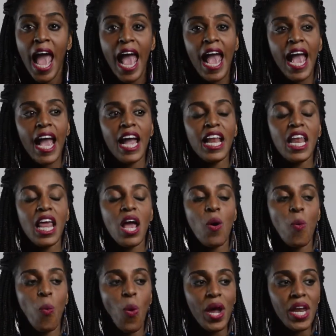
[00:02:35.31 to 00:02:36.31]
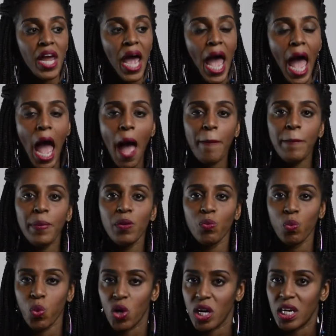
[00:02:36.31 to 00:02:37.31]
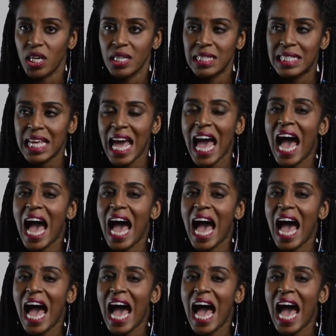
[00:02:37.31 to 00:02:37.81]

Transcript: And what happened was